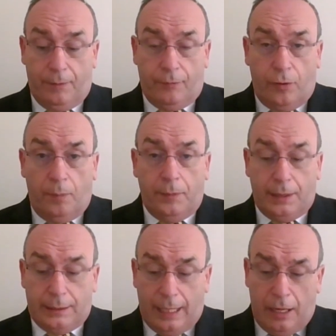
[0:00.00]
from
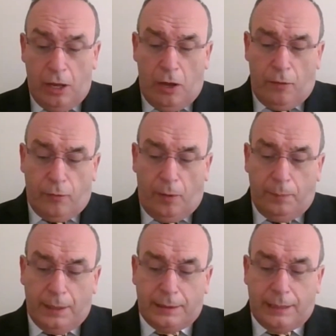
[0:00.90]
this day,
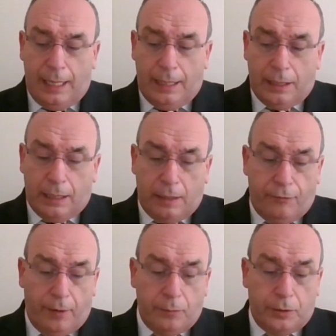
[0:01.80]
from this day that
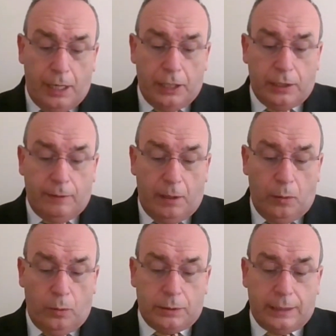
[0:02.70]
the foundation of the
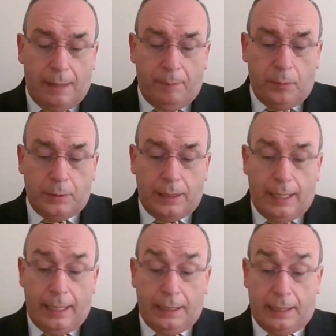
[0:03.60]
Lord's temple was
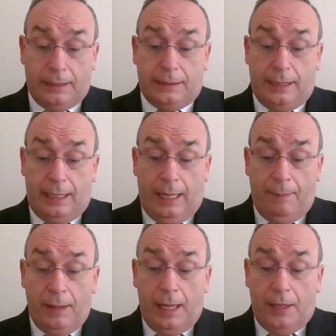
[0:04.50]
laid, consider